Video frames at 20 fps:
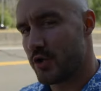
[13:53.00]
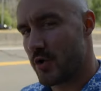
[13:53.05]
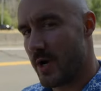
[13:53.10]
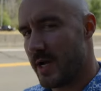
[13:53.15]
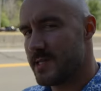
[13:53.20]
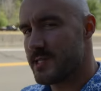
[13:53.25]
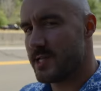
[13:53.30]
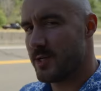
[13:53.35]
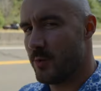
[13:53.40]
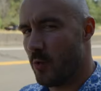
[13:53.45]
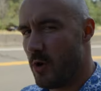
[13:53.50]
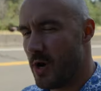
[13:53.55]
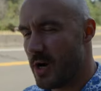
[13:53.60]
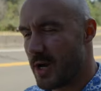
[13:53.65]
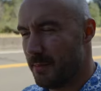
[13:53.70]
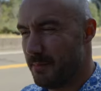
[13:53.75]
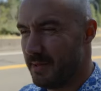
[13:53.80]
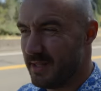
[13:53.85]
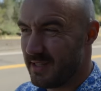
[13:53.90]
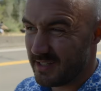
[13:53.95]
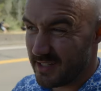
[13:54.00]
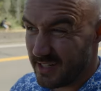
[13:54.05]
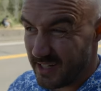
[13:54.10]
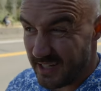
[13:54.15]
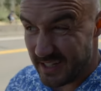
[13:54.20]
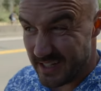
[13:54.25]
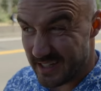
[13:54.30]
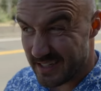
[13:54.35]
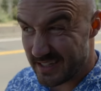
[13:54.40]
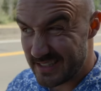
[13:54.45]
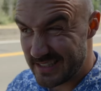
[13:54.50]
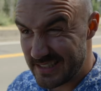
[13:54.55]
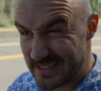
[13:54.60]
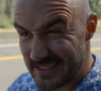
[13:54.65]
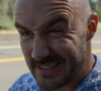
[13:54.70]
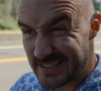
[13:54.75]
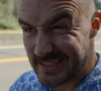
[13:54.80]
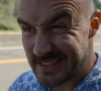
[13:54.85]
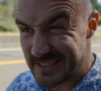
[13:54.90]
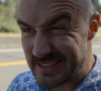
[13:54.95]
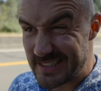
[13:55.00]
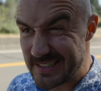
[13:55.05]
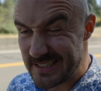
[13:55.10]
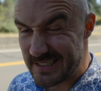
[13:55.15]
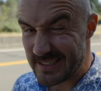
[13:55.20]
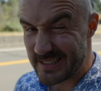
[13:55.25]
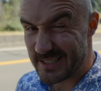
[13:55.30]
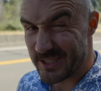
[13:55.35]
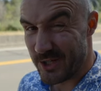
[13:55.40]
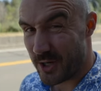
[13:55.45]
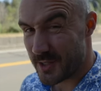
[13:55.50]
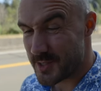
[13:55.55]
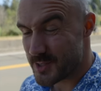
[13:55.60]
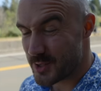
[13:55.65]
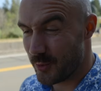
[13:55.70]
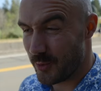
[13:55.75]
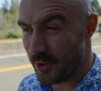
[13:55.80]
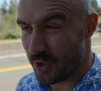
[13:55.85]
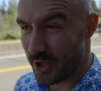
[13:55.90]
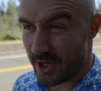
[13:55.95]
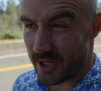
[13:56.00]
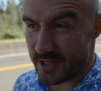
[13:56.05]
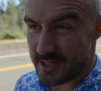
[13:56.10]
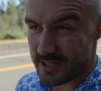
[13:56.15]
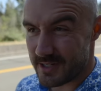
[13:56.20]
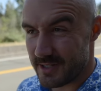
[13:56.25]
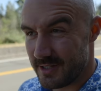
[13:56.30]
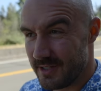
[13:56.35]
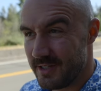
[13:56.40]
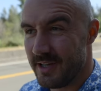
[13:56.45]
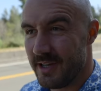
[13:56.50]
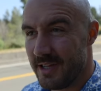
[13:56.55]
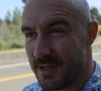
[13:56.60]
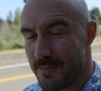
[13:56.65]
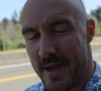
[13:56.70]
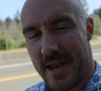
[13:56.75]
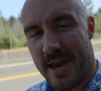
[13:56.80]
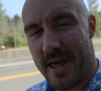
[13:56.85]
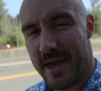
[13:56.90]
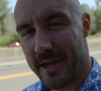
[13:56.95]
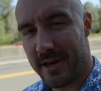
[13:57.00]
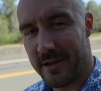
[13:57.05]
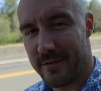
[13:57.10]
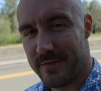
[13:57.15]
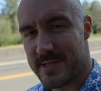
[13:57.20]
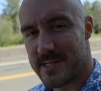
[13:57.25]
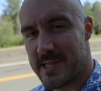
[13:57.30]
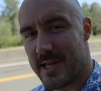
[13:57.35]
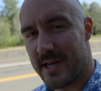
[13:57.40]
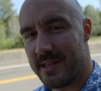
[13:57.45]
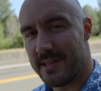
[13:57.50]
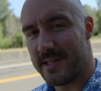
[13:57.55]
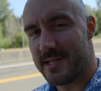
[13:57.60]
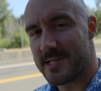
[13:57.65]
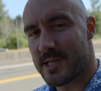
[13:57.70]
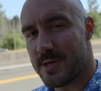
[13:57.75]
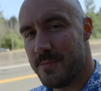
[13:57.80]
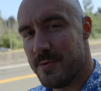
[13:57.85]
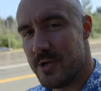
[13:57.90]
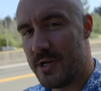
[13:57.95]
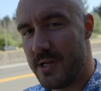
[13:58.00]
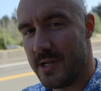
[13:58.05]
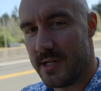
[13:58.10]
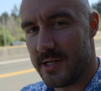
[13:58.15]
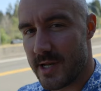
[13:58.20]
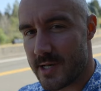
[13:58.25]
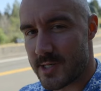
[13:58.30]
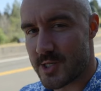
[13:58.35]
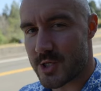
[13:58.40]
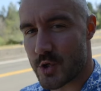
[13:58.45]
Transit and walkability, not so good. The main negative is that this community does